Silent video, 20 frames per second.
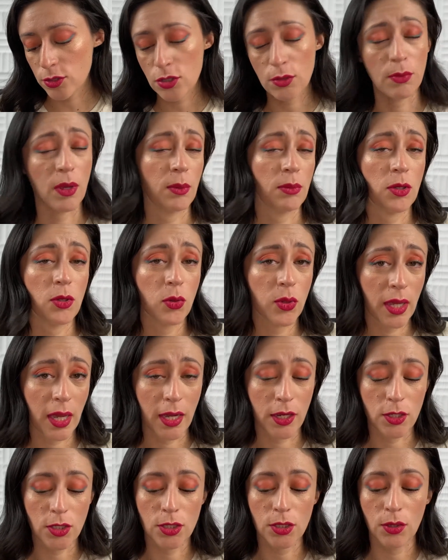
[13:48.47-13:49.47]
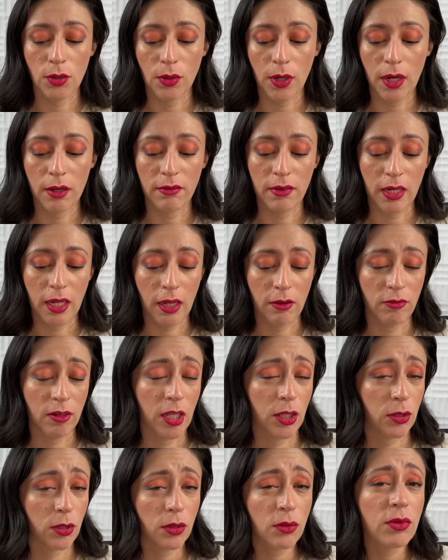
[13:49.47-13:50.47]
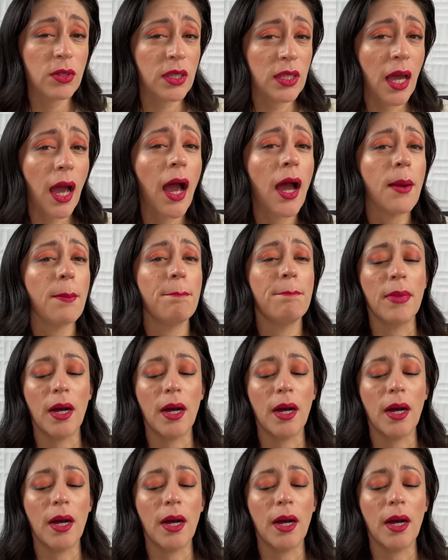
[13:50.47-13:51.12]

So maybe you can do kind of an evening look with that.